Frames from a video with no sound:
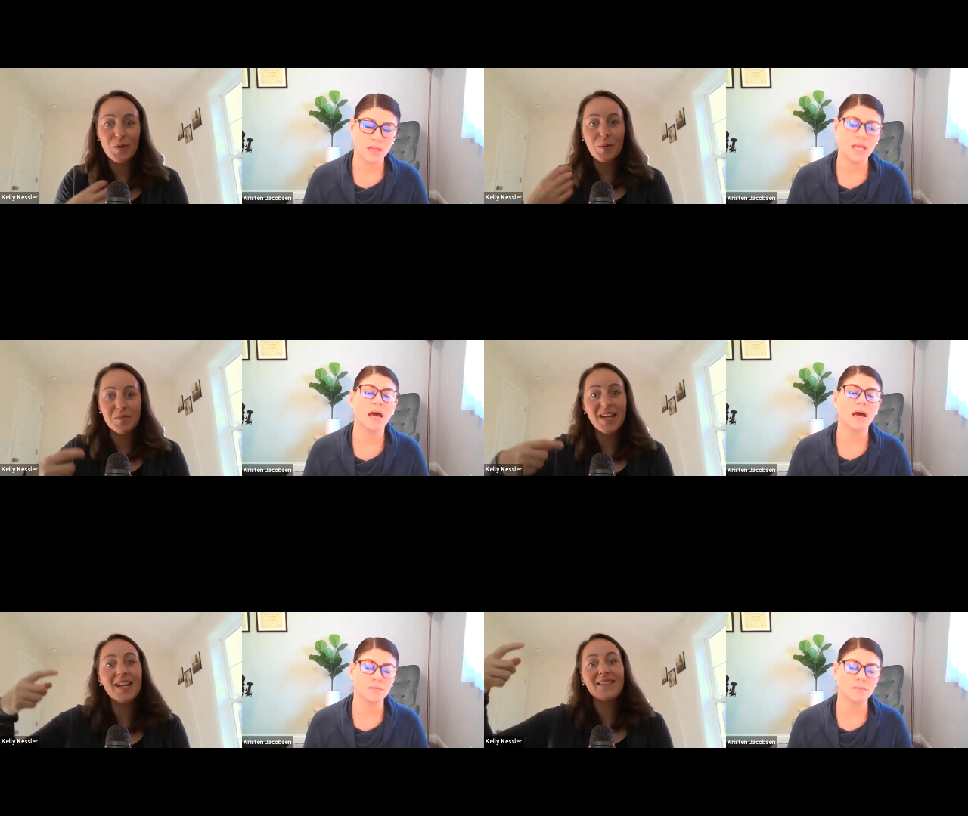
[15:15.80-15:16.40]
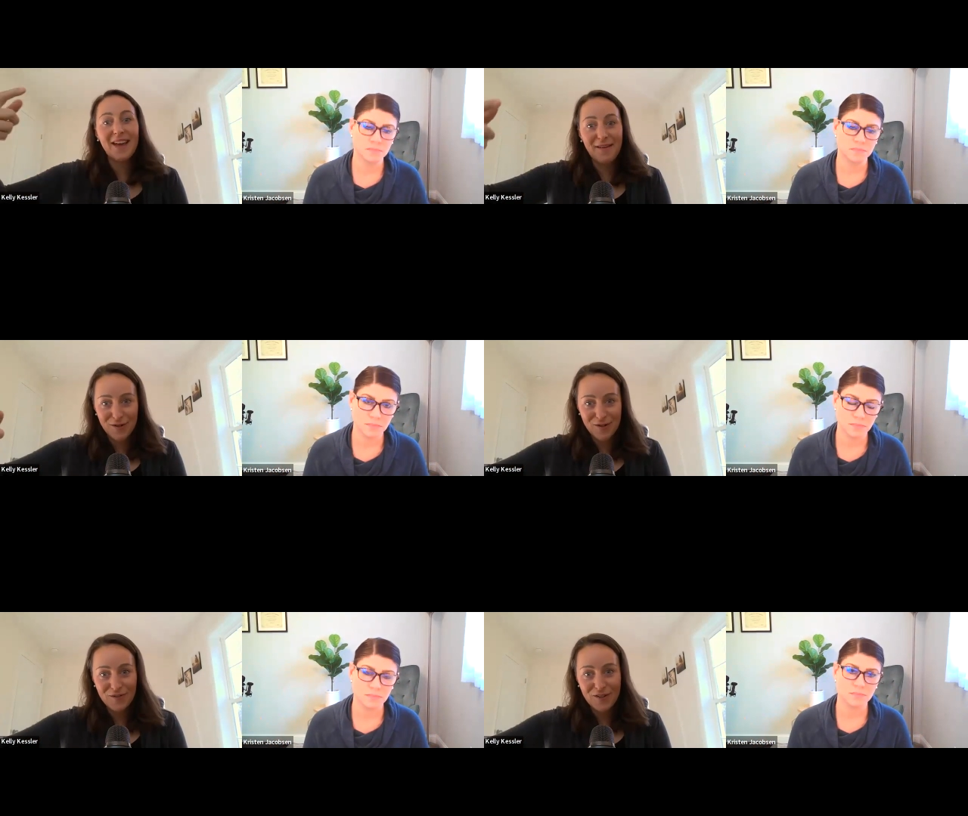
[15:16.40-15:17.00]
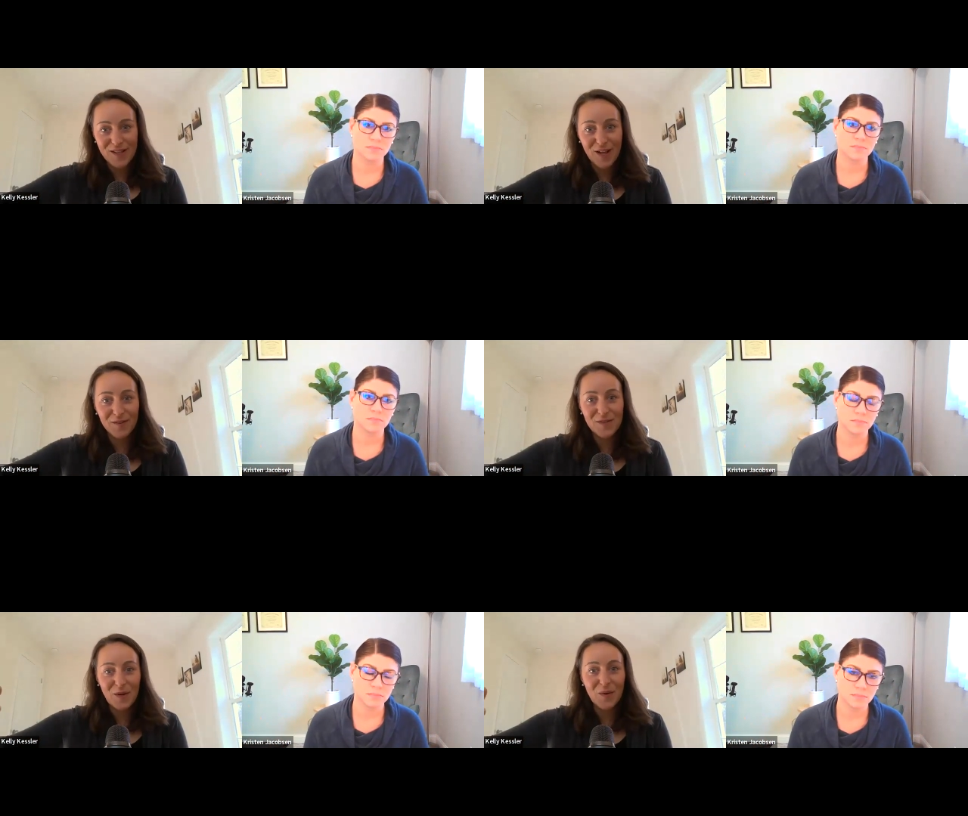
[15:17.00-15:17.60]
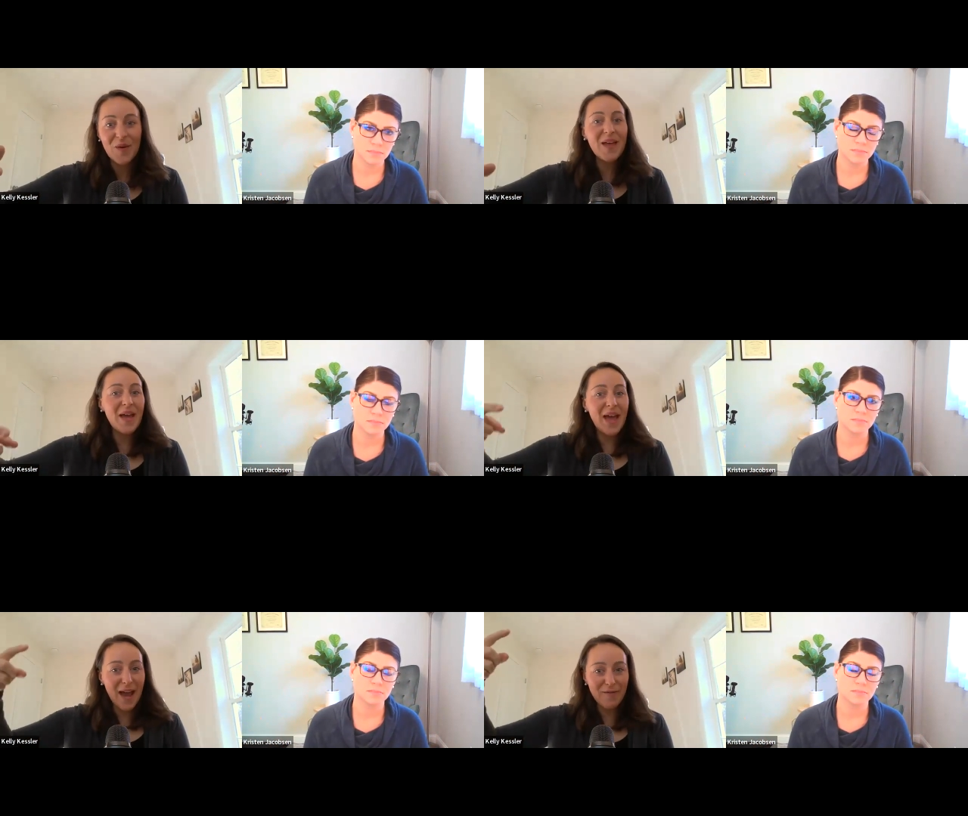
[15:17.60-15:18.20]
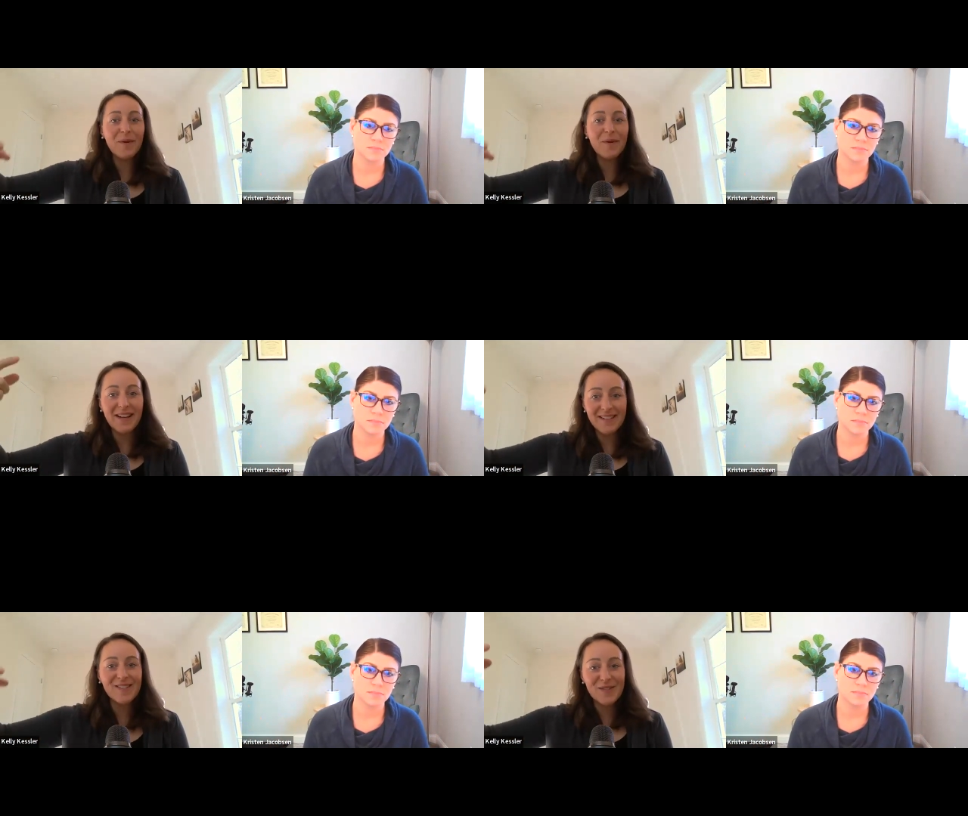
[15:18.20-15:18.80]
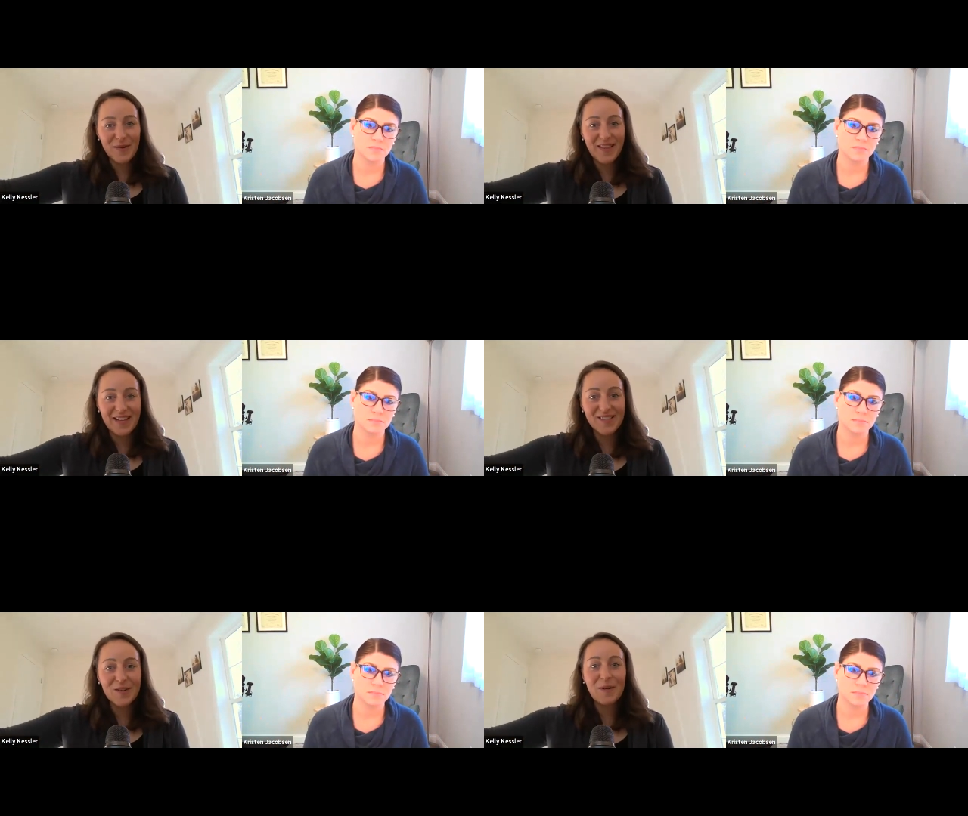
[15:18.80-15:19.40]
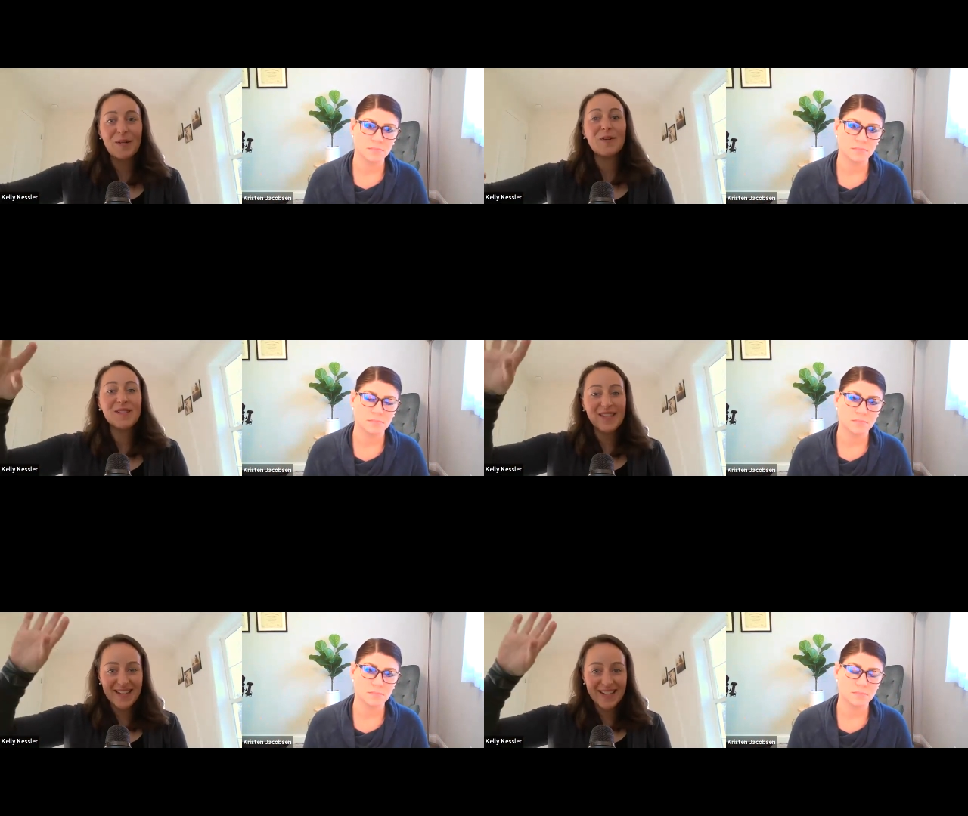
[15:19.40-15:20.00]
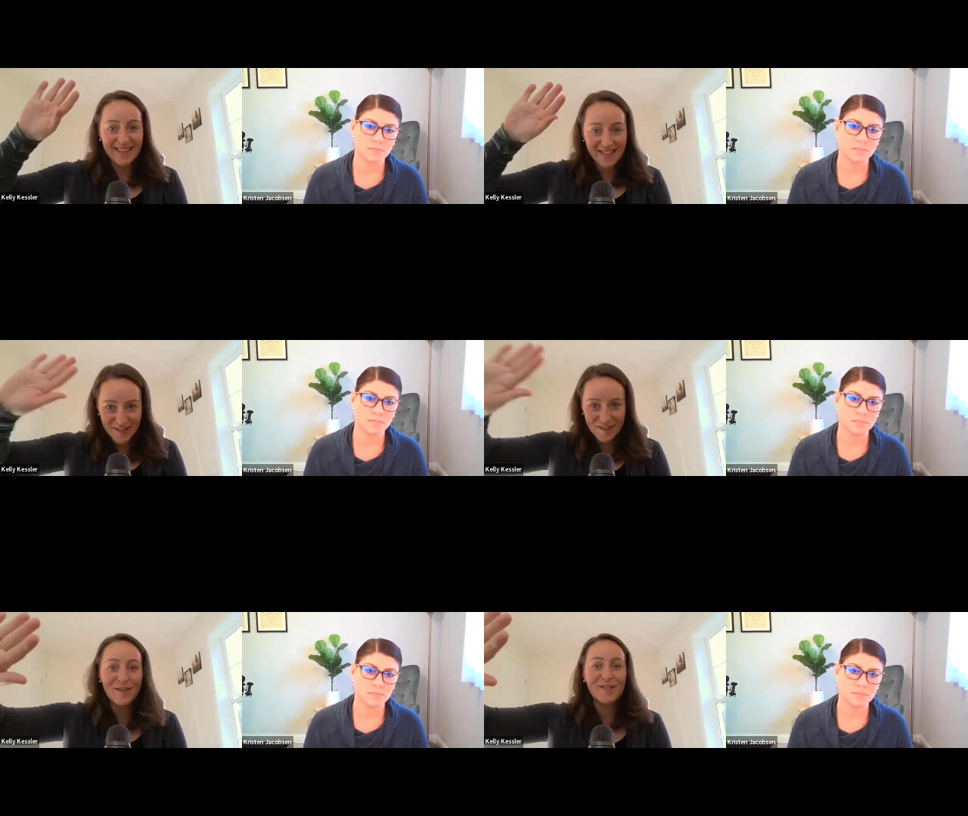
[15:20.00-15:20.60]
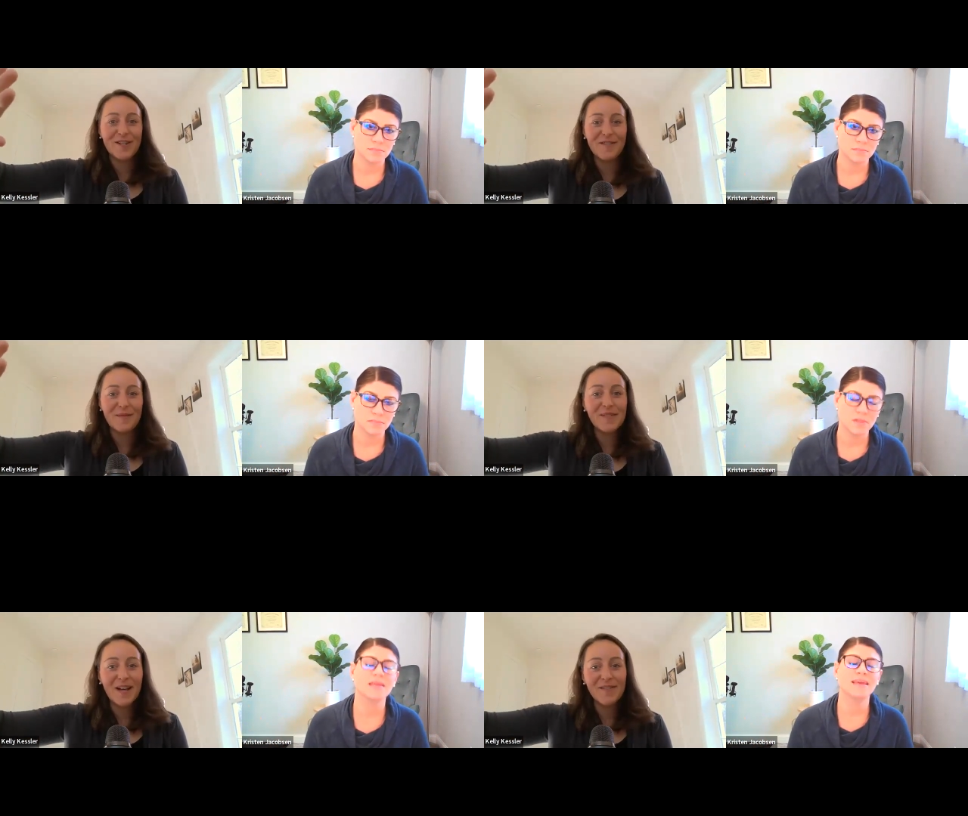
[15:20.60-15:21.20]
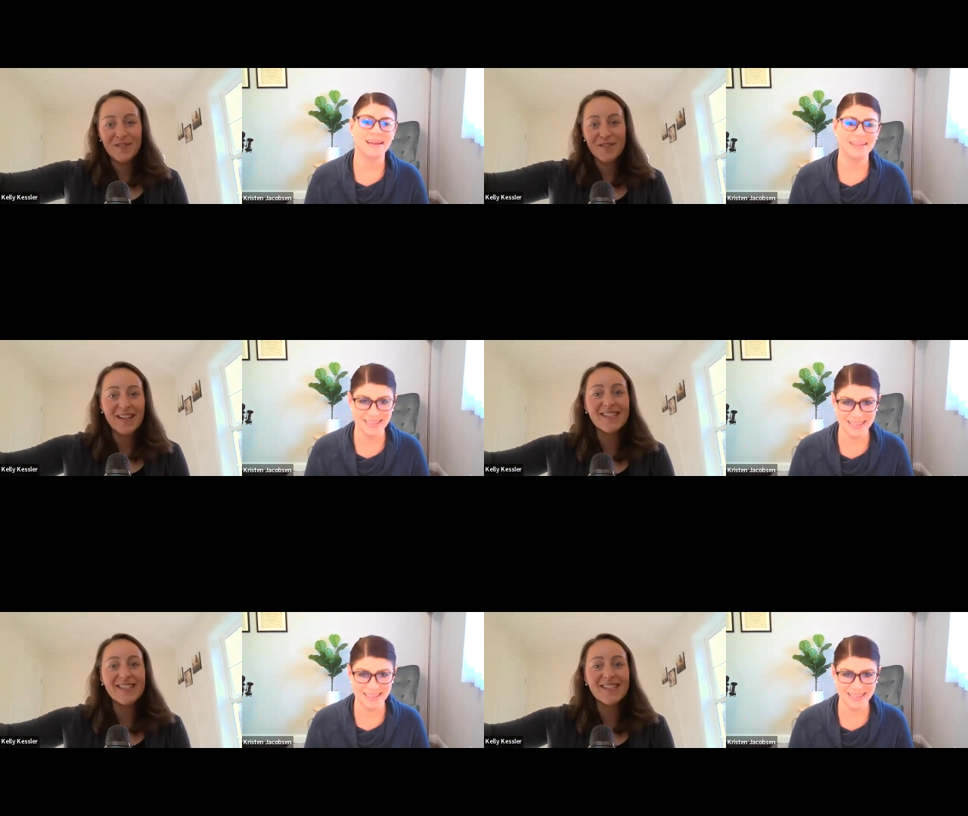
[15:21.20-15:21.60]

Speaker 1: to yeah. version of yourself. So everybody else is doing that too, but you're seeing the good version of themselves. Yeah.